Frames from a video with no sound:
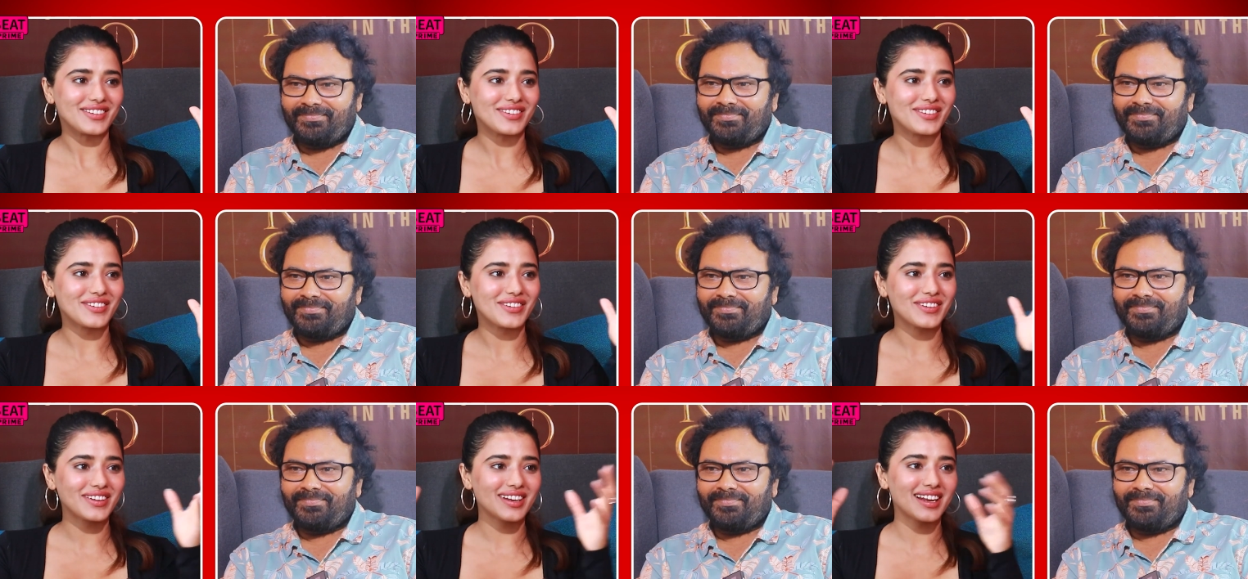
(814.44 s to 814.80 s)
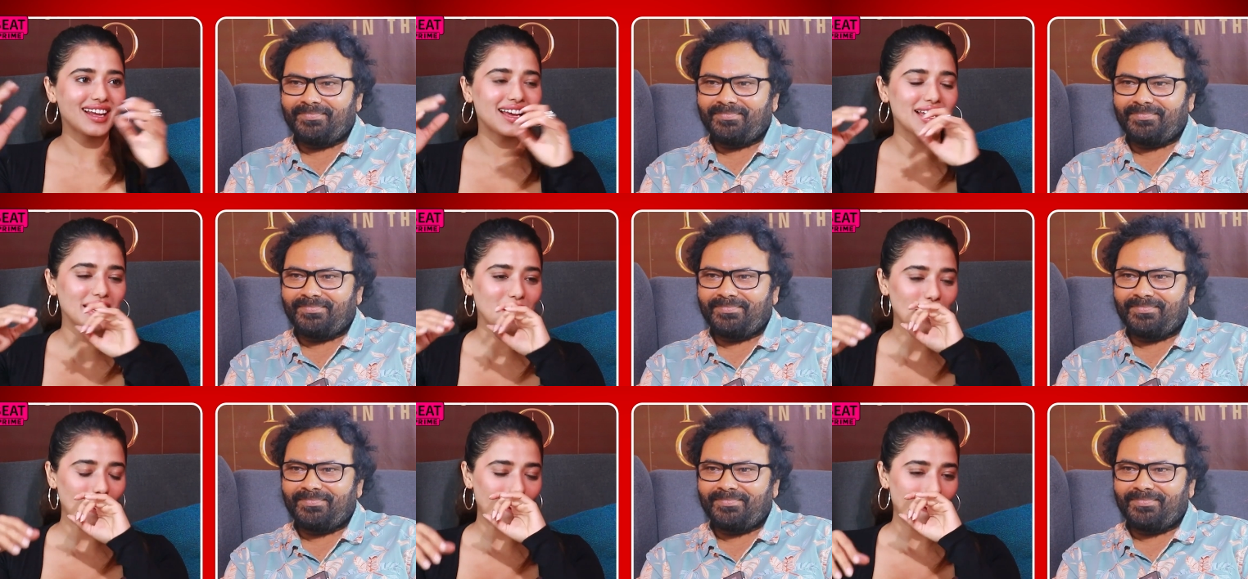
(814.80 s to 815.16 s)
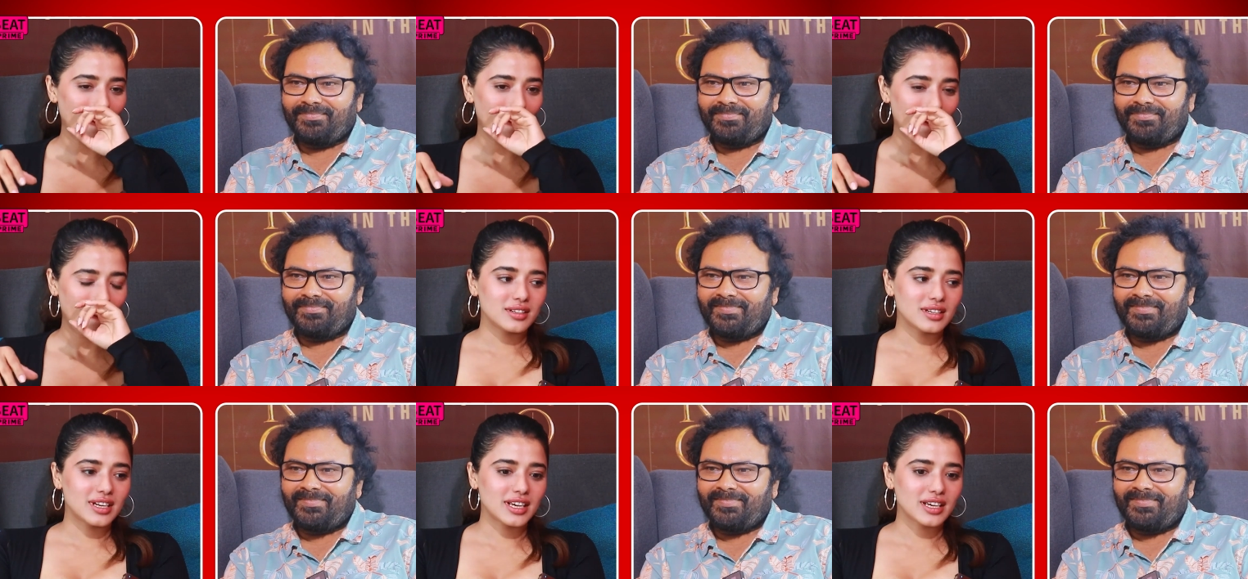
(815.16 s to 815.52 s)
Speaker 1: You know,
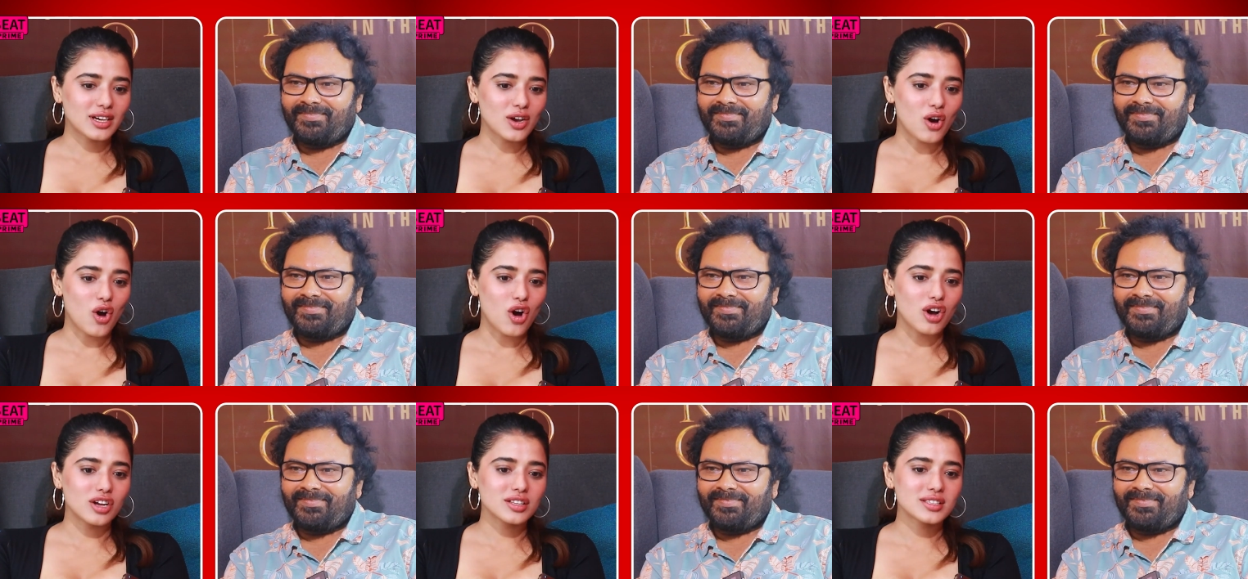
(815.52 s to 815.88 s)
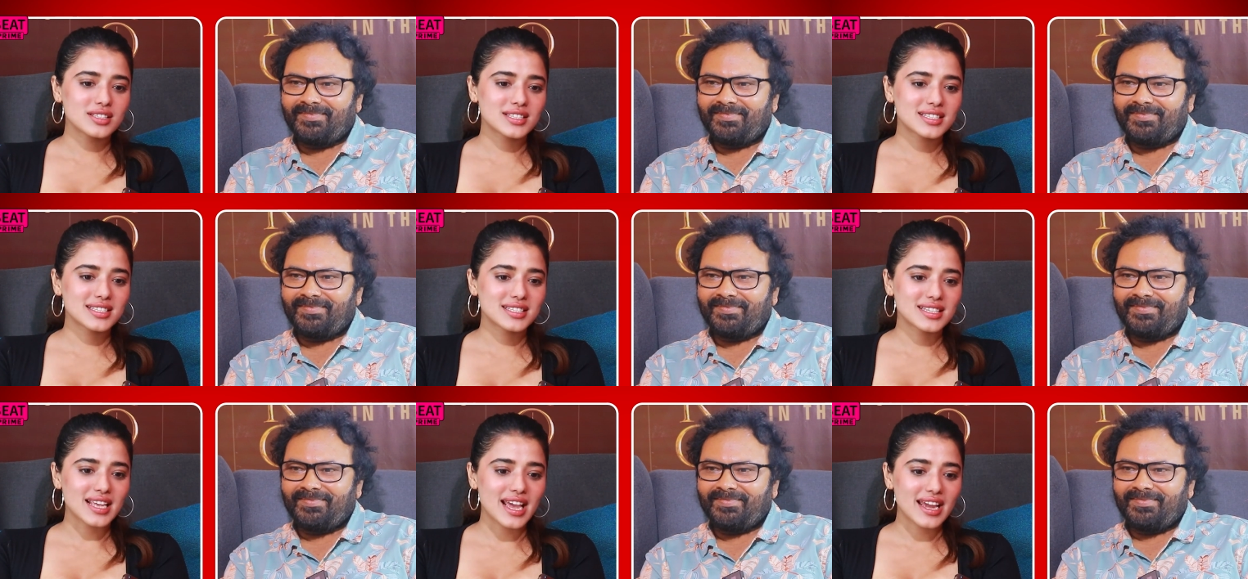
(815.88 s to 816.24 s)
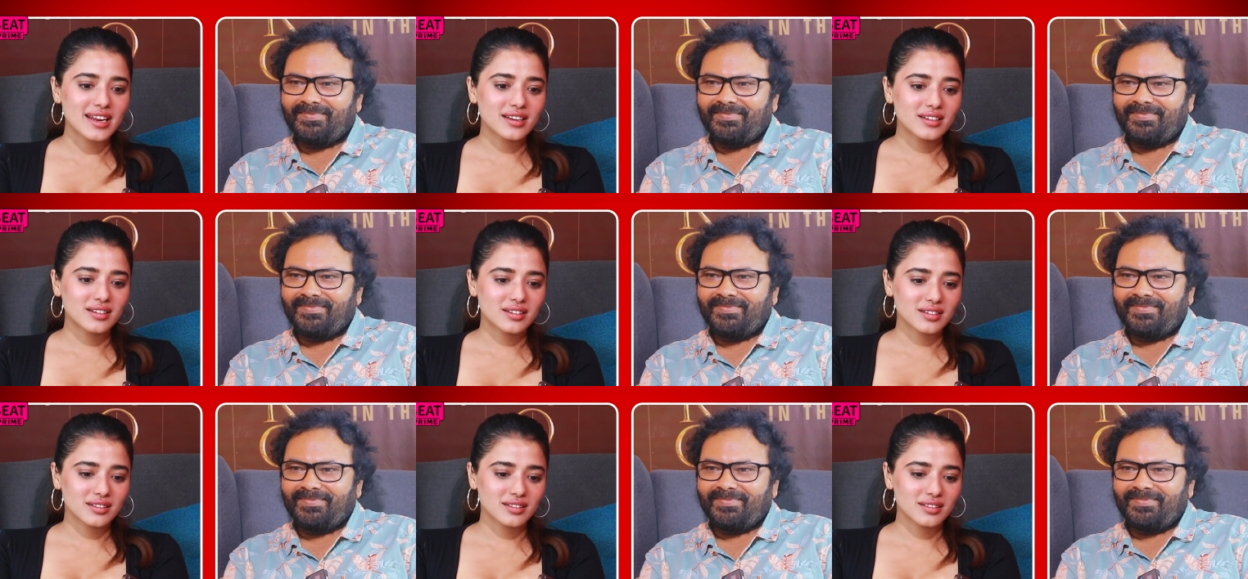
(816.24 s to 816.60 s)
like on
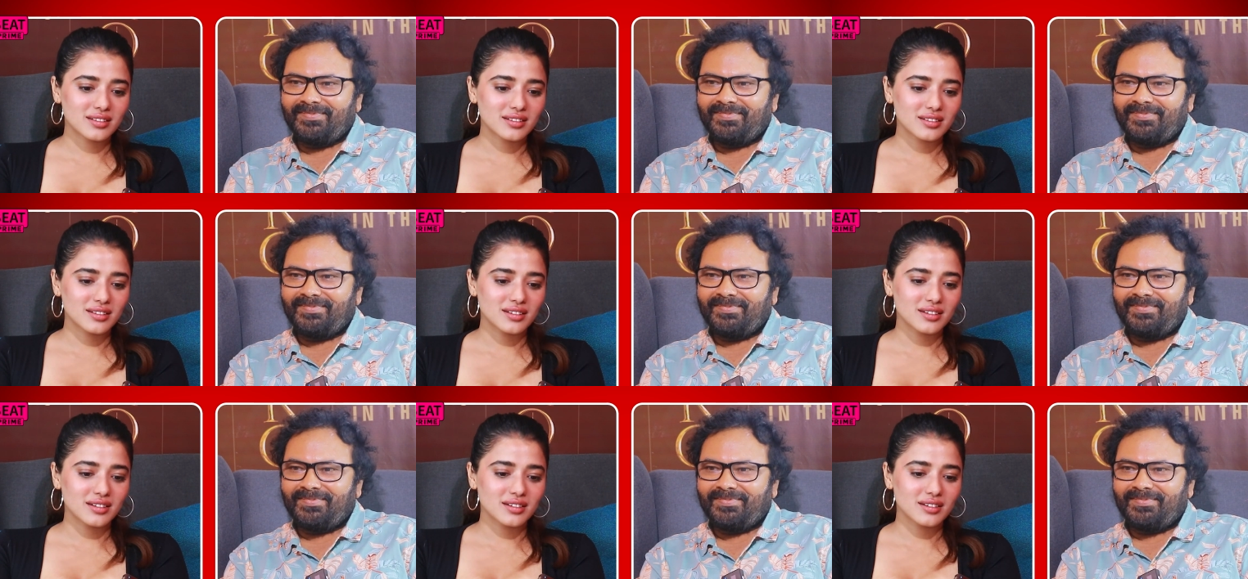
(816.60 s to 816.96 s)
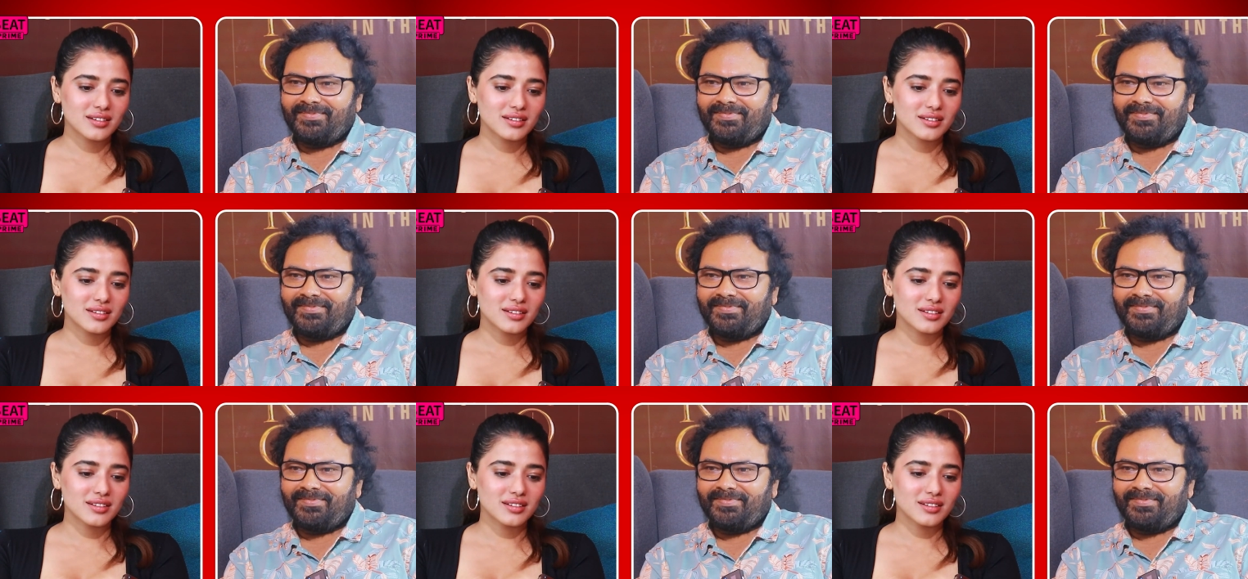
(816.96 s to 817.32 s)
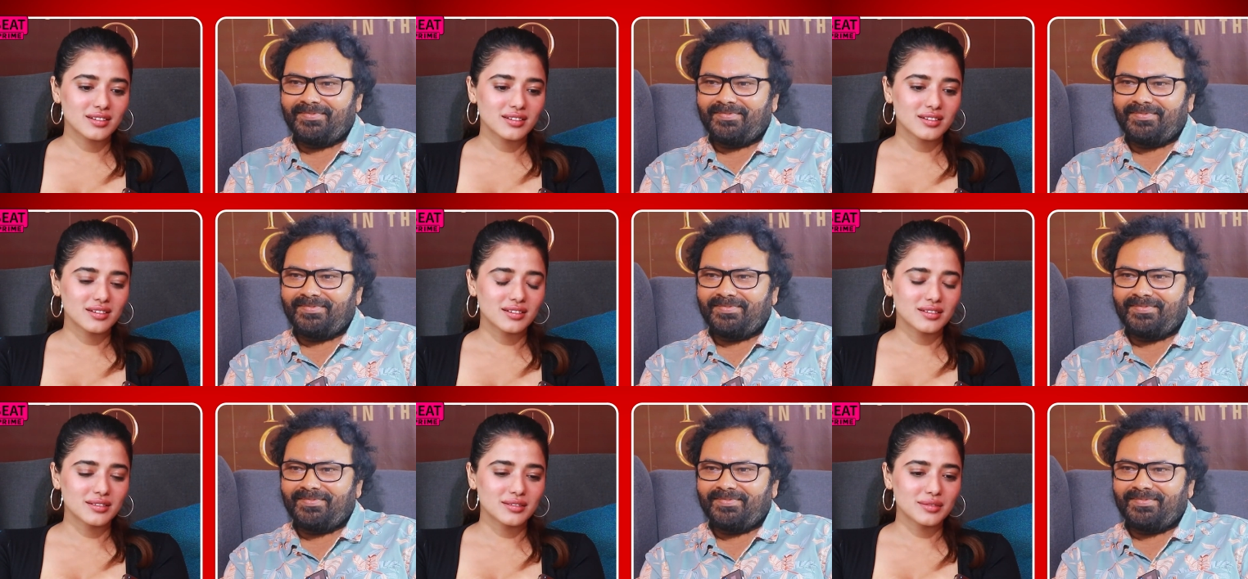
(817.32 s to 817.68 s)
set,
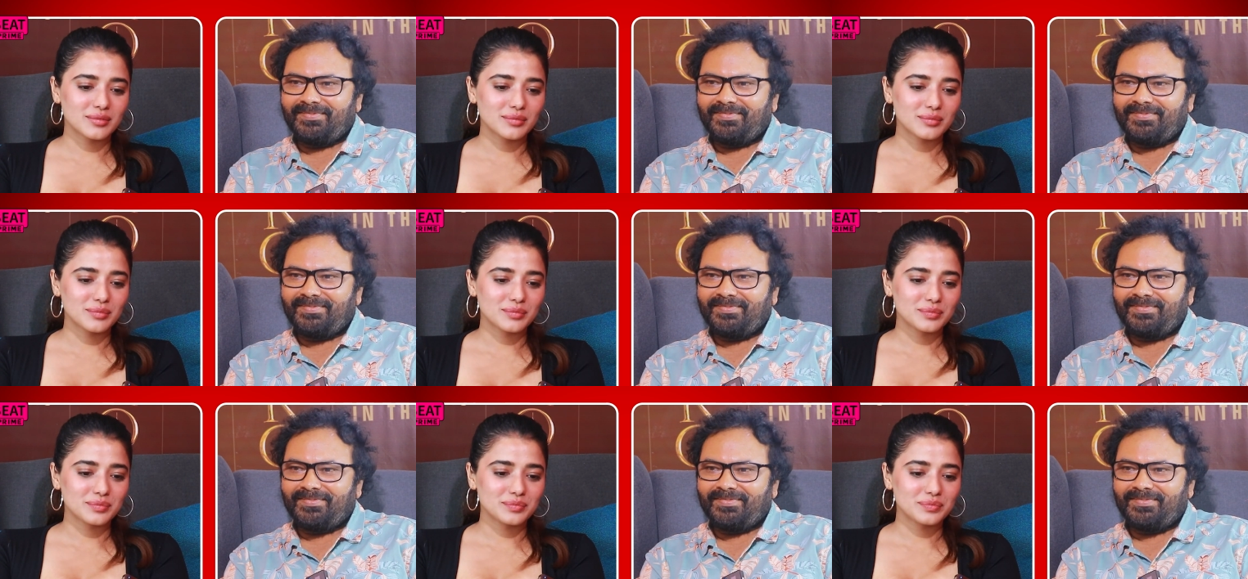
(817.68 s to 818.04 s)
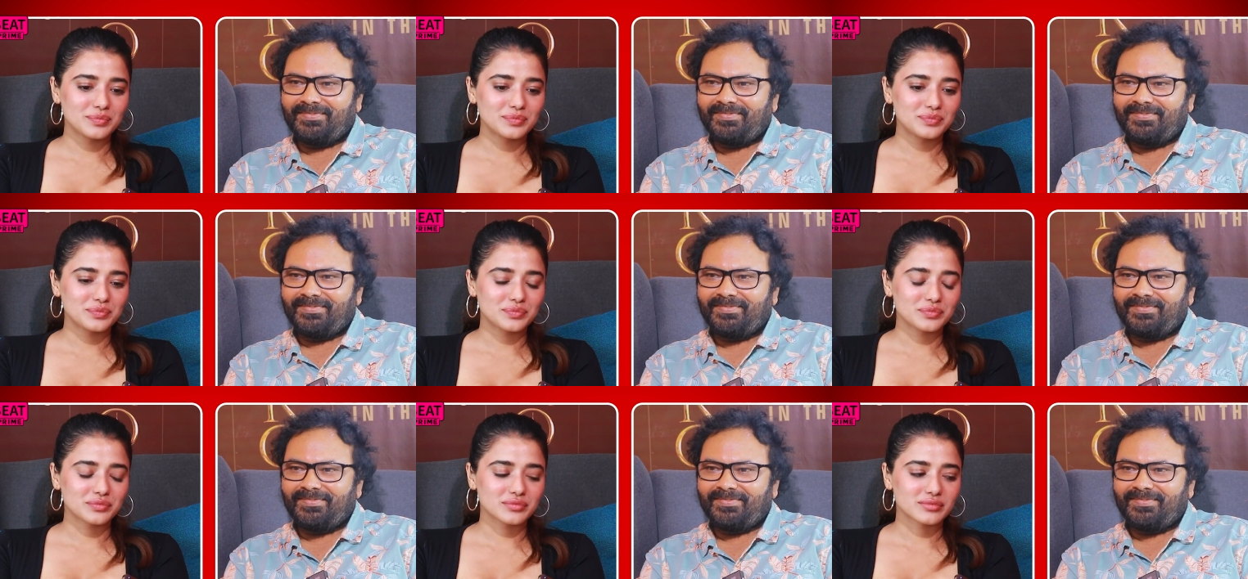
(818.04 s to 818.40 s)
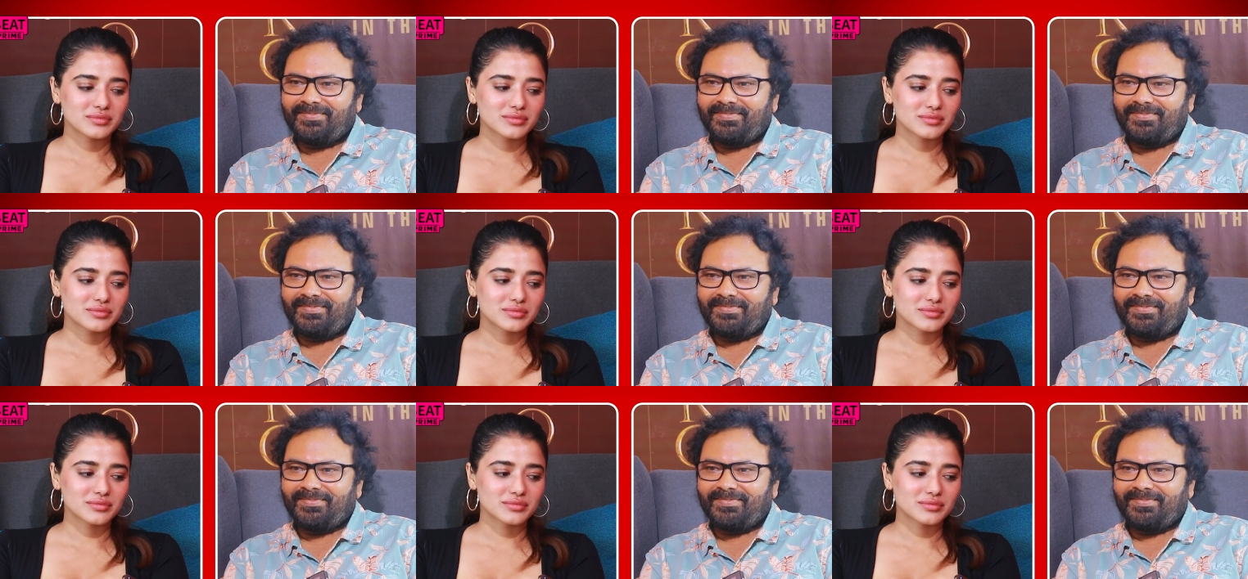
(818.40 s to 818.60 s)
everyone